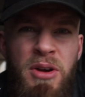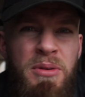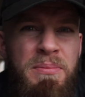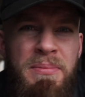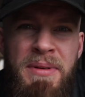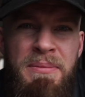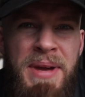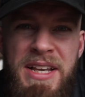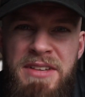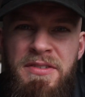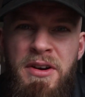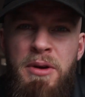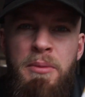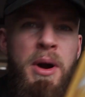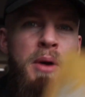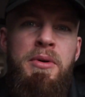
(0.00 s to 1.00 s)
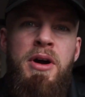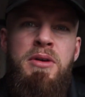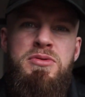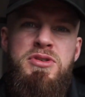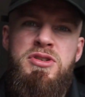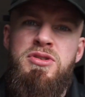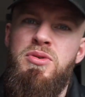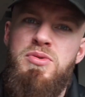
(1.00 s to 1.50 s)
Don't mix very well with
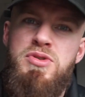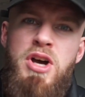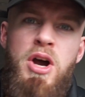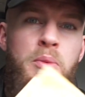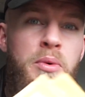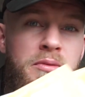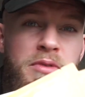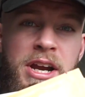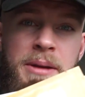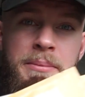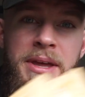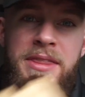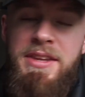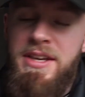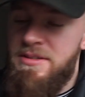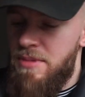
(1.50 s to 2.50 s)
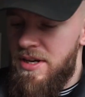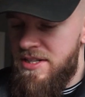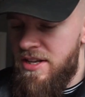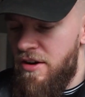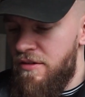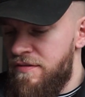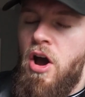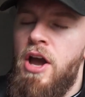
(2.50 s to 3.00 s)
oats at all. So I wouldn't recommend these
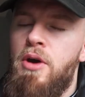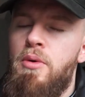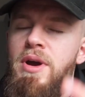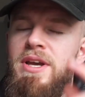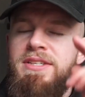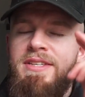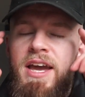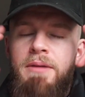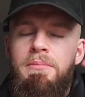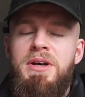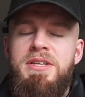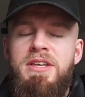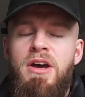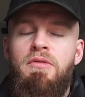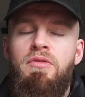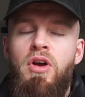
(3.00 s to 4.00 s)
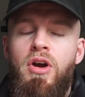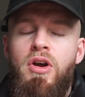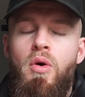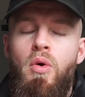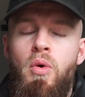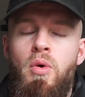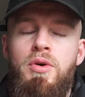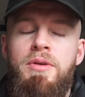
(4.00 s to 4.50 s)
myself. I always say to myself,
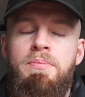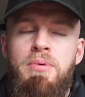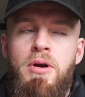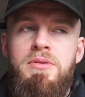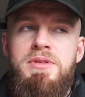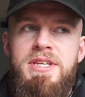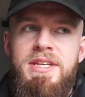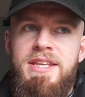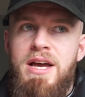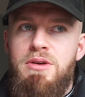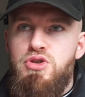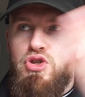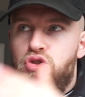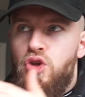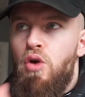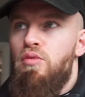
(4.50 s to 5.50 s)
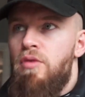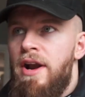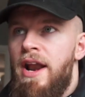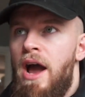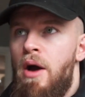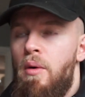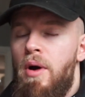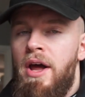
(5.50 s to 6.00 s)
look, order protein now so you don't
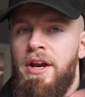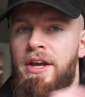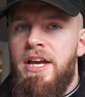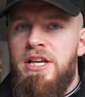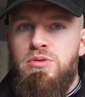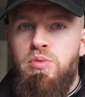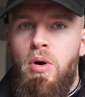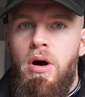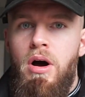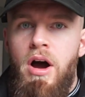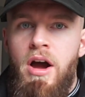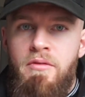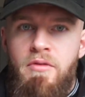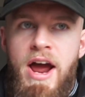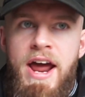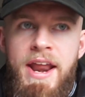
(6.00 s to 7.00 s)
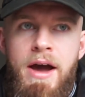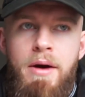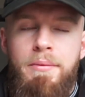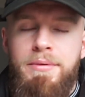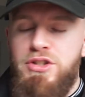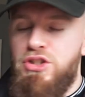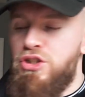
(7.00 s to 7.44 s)
run out. And guess what? I ran out.